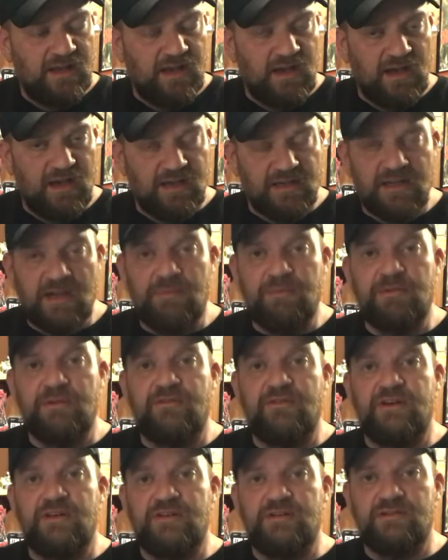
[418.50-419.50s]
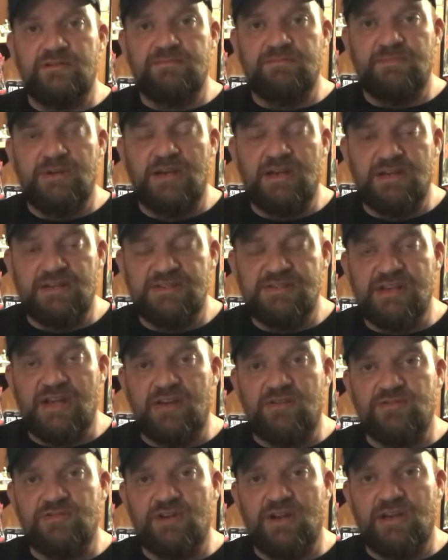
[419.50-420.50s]
couple of other
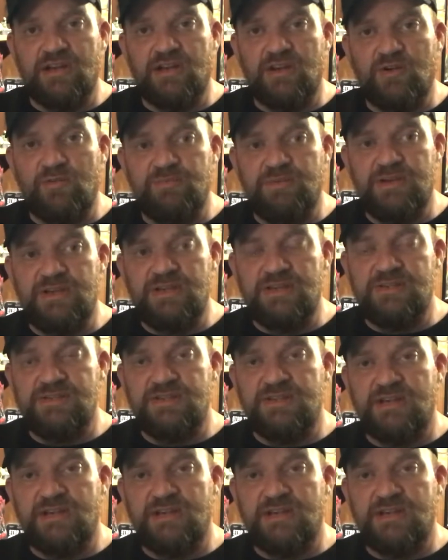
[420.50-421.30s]
soundtrack LPs that